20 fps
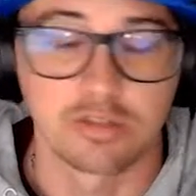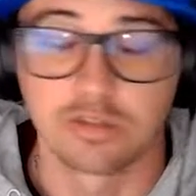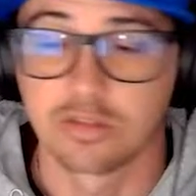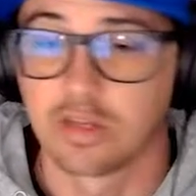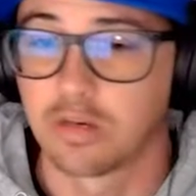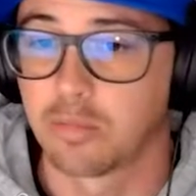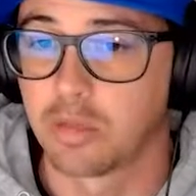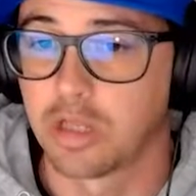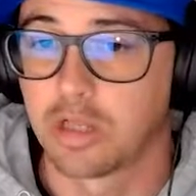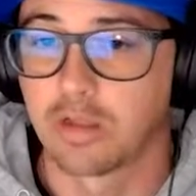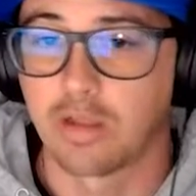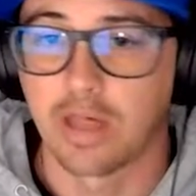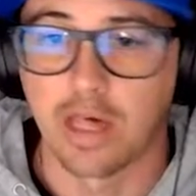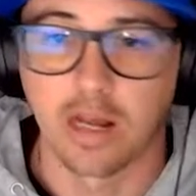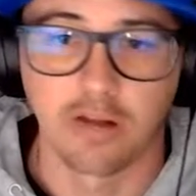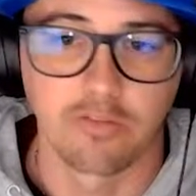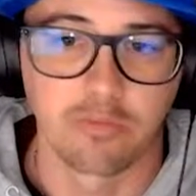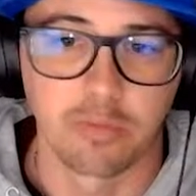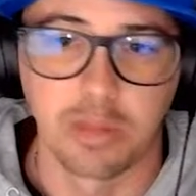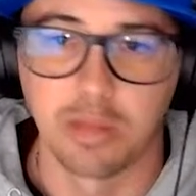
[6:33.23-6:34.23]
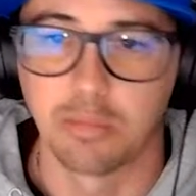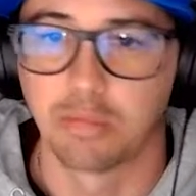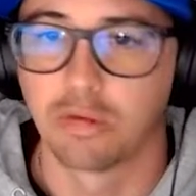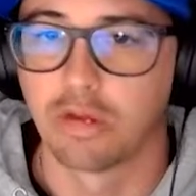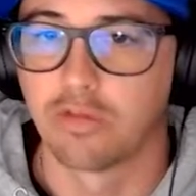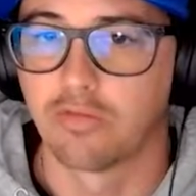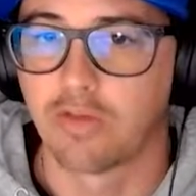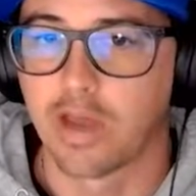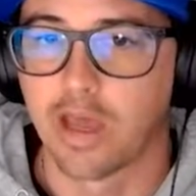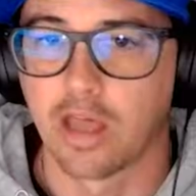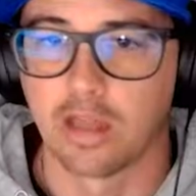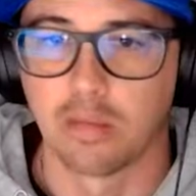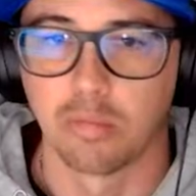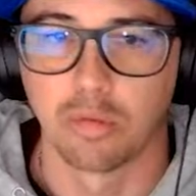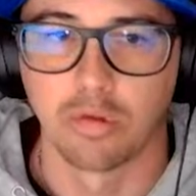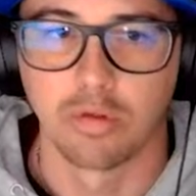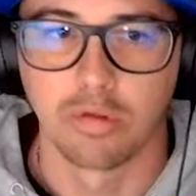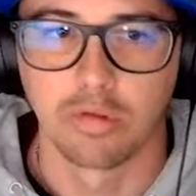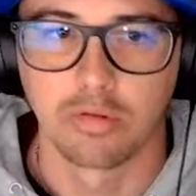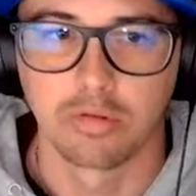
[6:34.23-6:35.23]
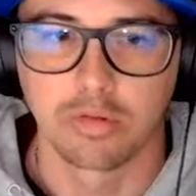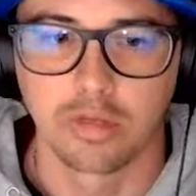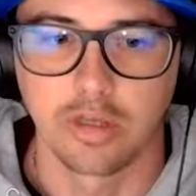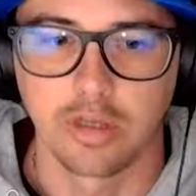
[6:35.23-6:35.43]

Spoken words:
There's going to be a lot of people available.